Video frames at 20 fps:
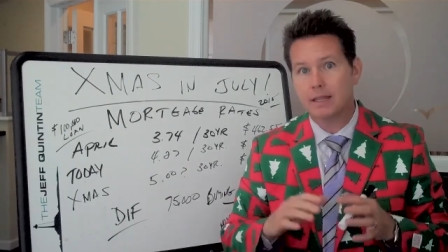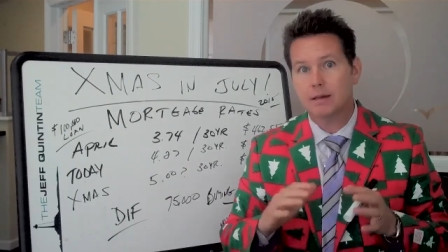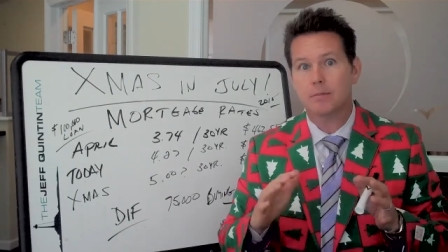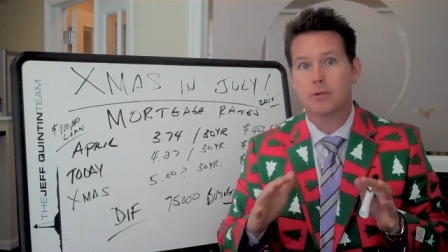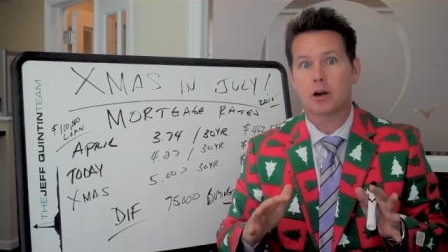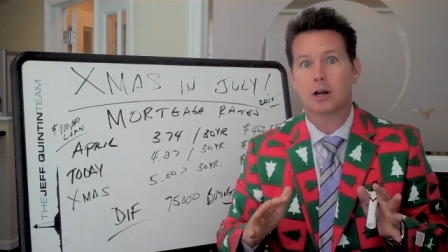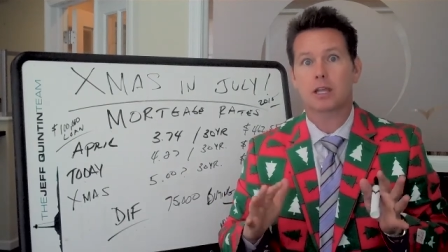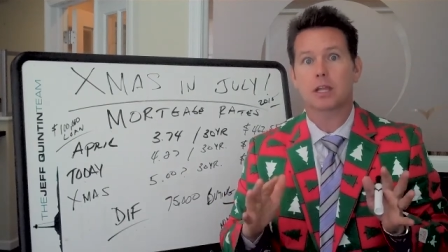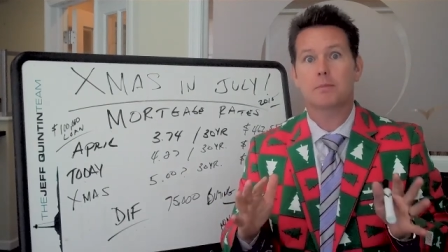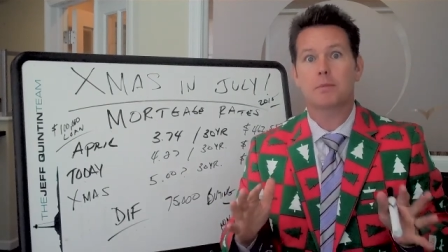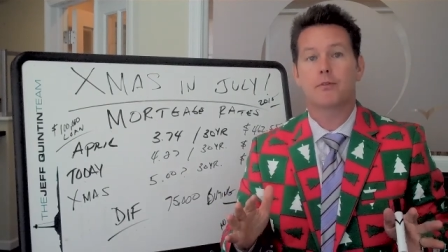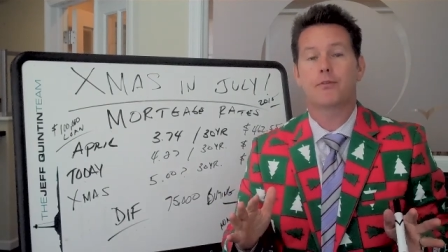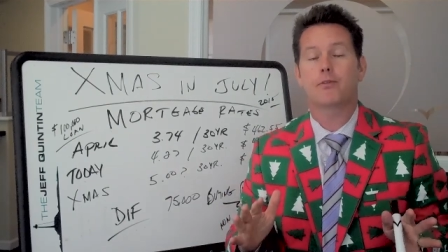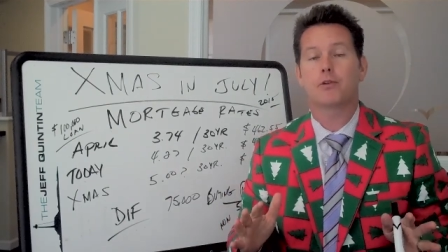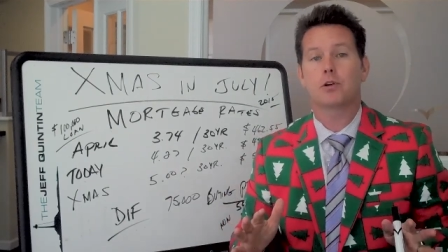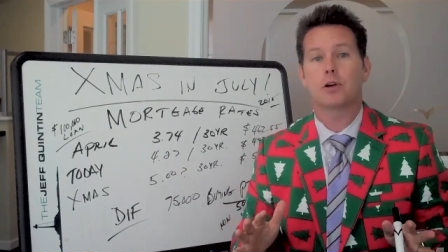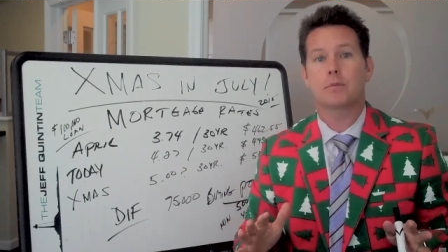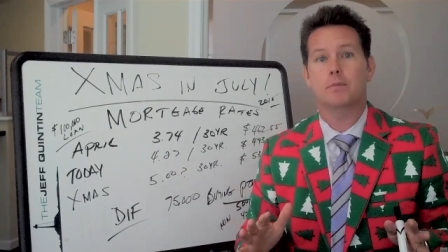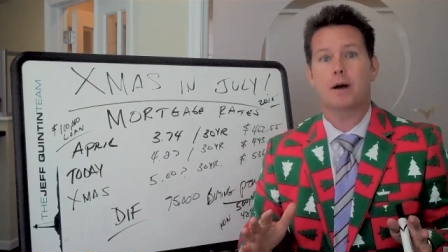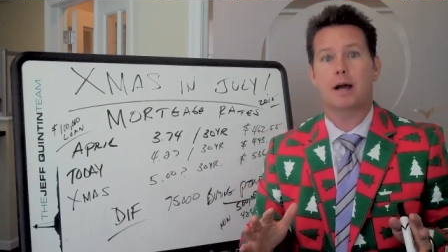the market
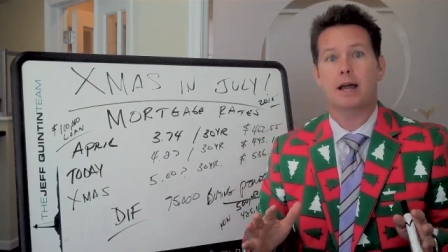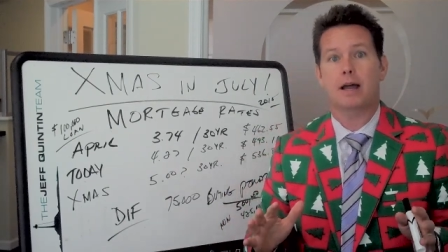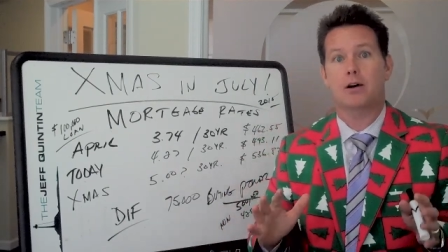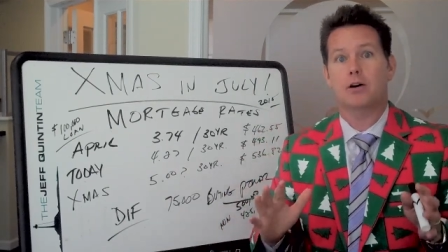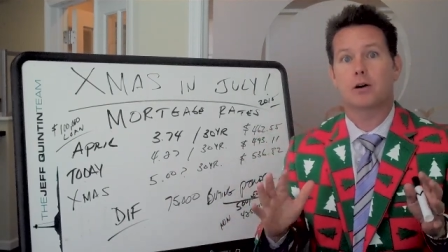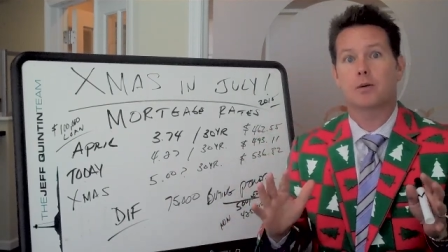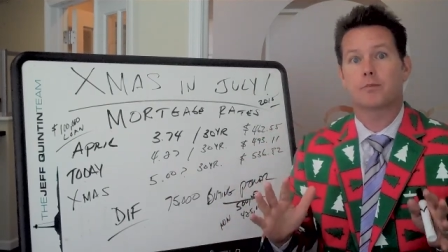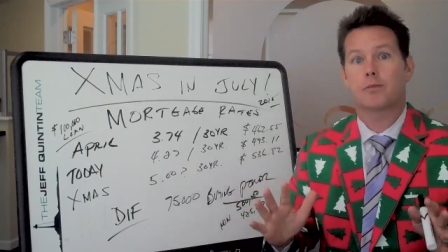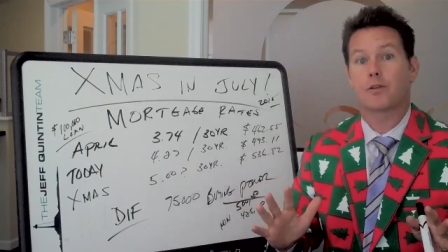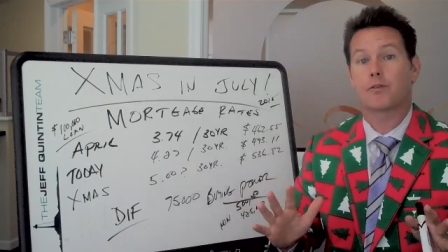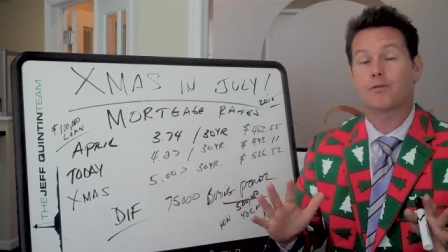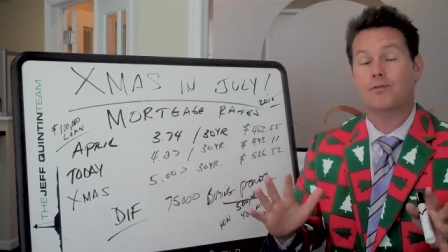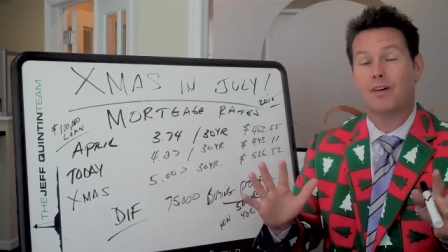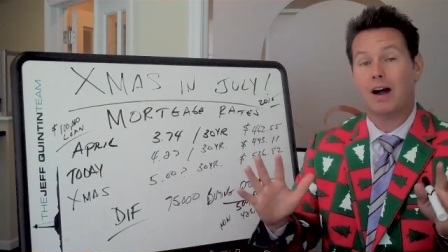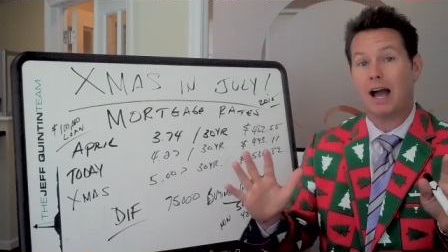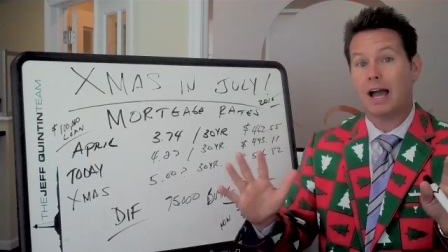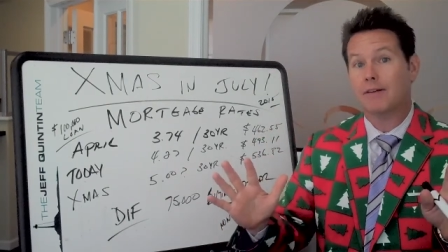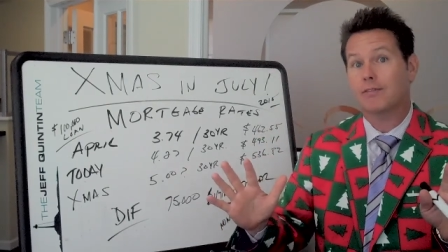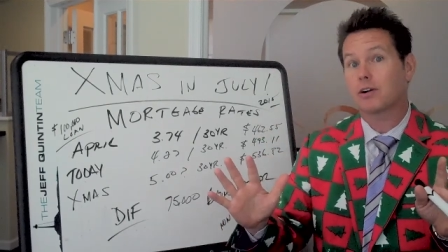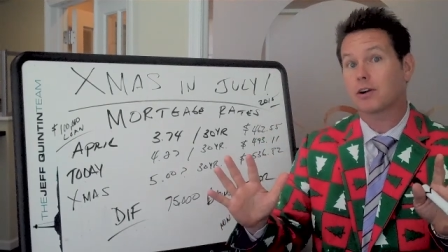before to buy a home for
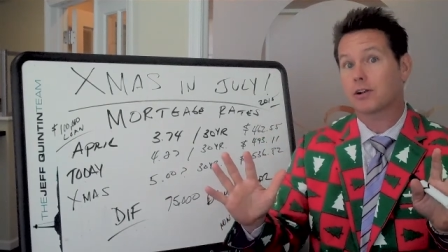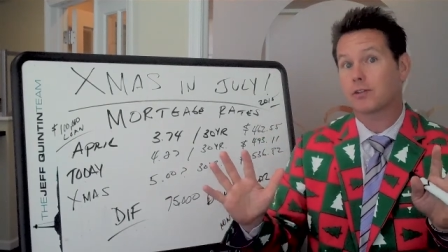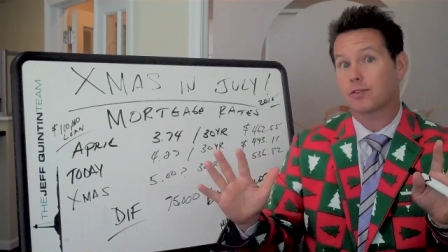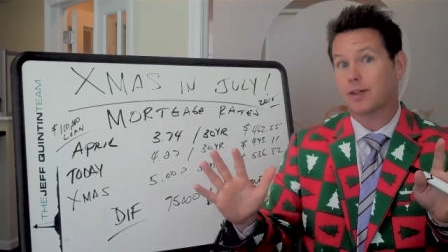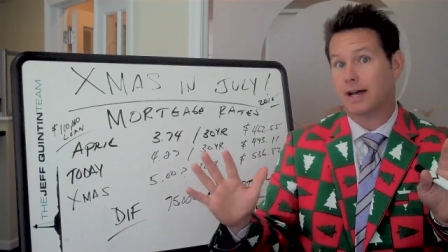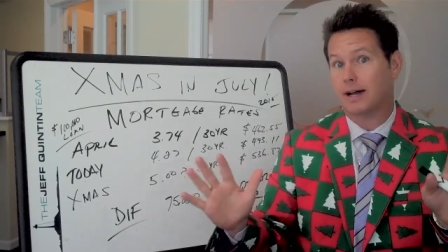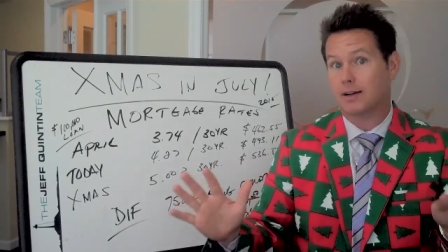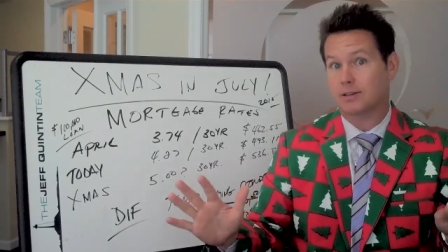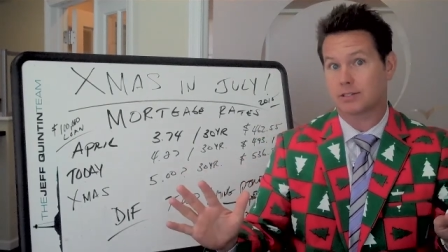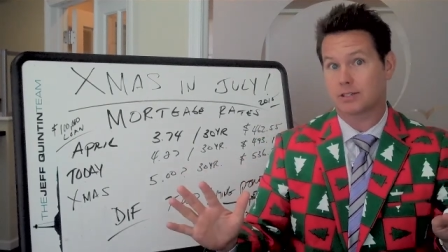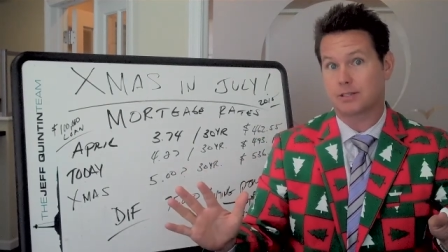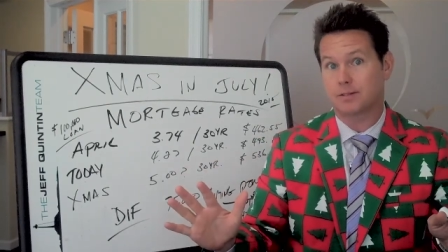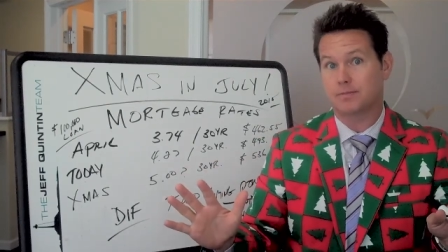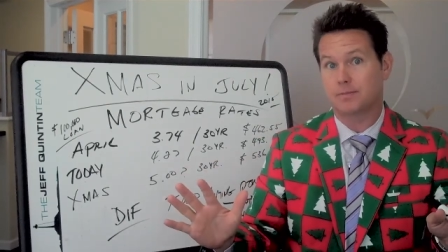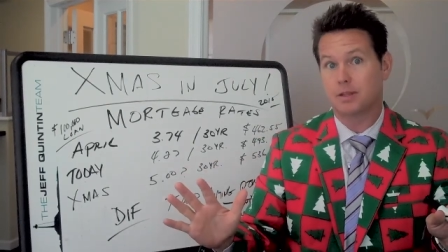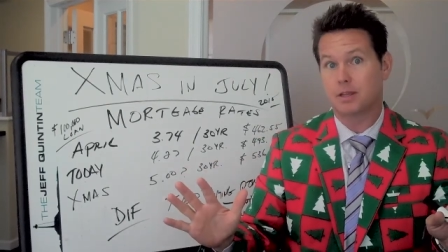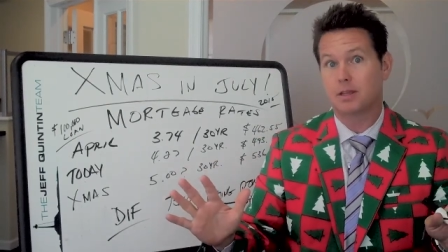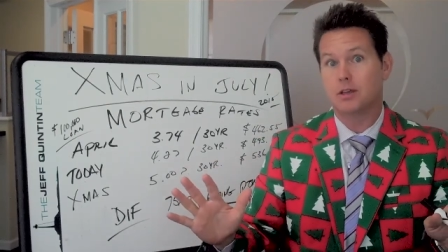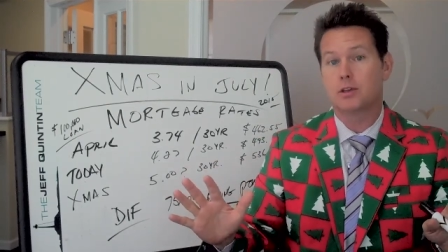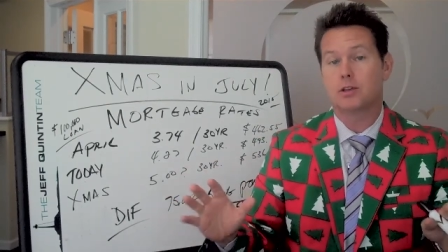five hundred thousand dollars,